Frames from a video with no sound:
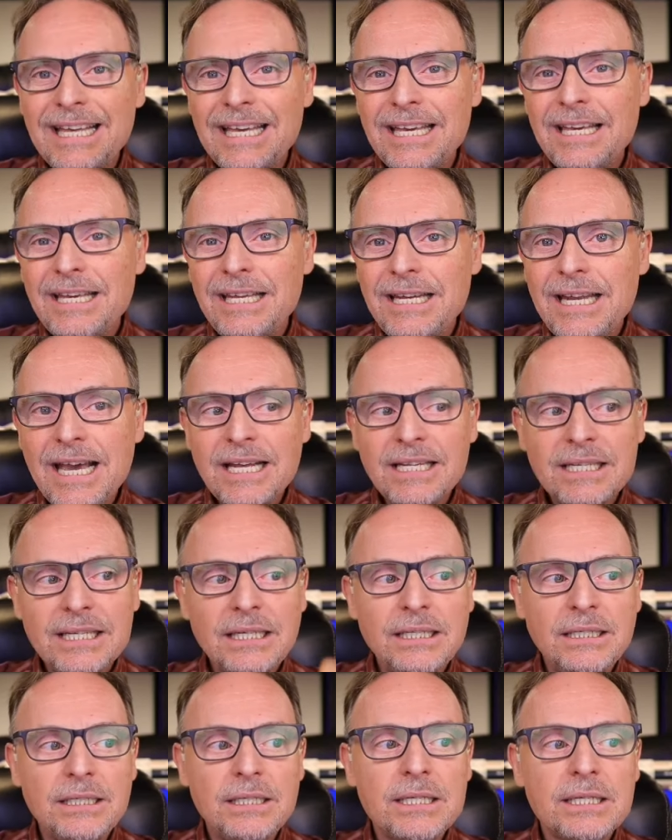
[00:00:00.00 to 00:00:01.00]
in
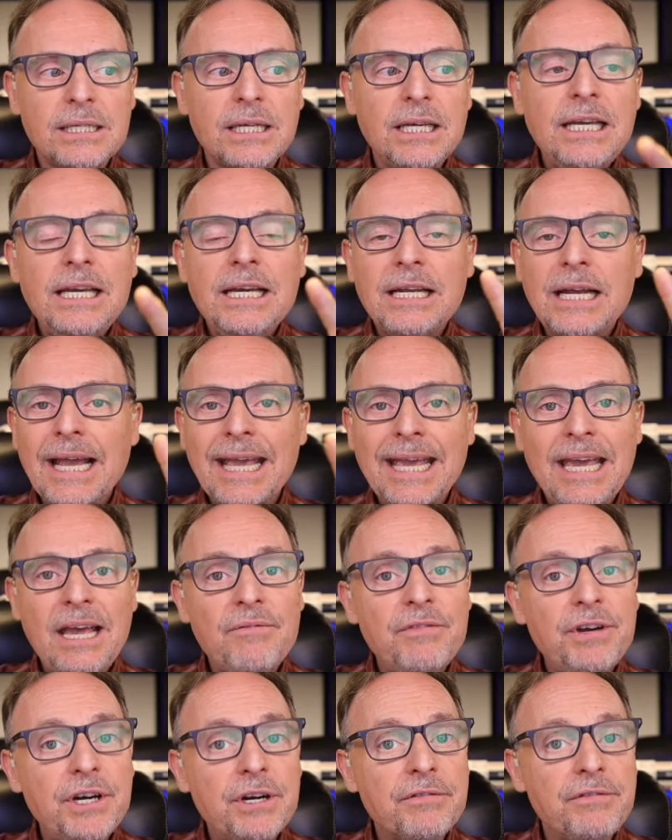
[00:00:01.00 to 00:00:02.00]
essence, I can't
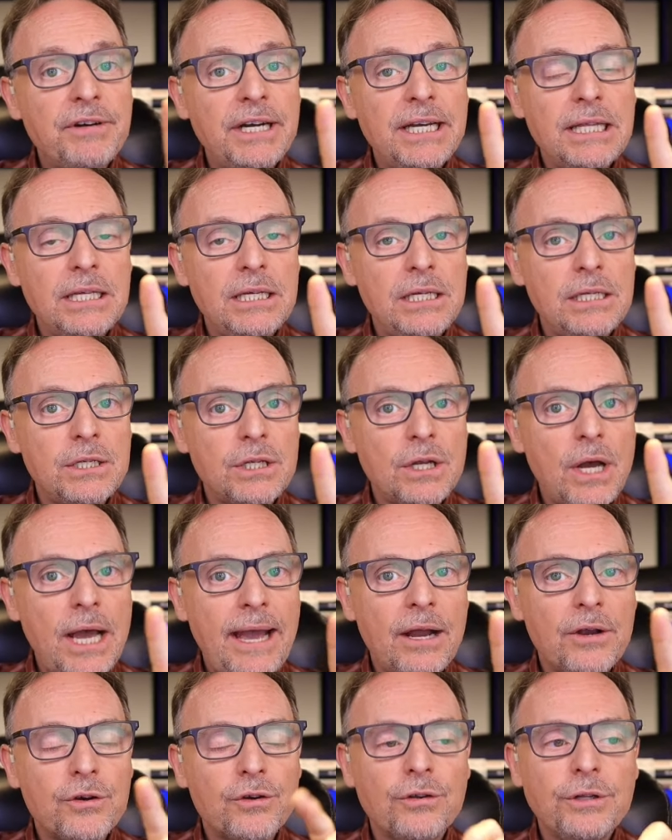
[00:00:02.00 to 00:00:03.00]
verify this
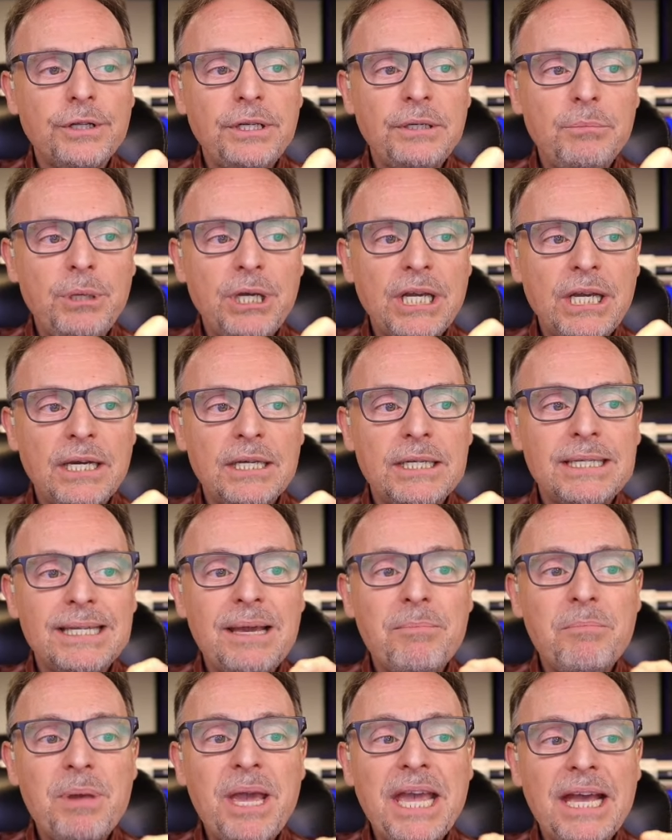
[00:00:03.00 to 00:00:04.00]
actually because they
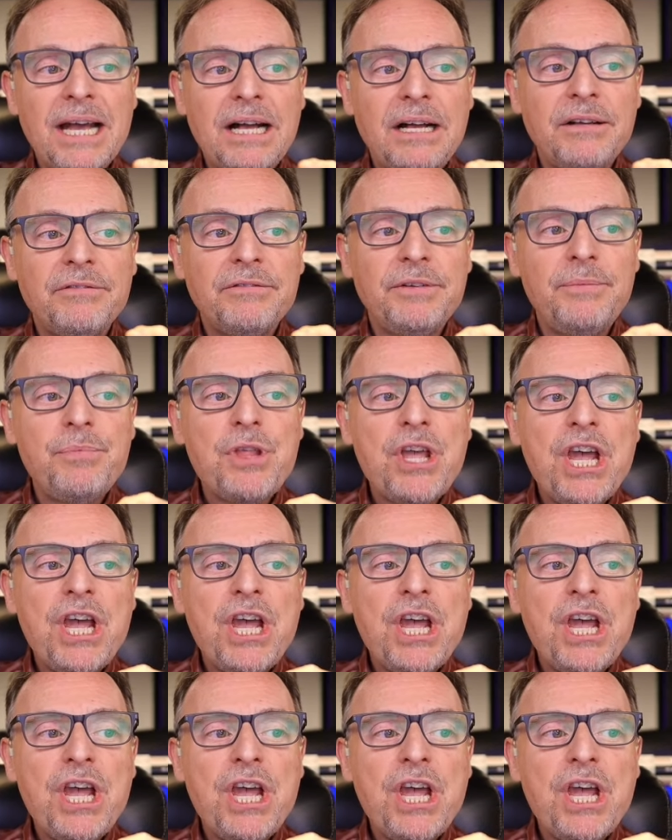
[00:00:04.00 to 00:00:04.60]
may have,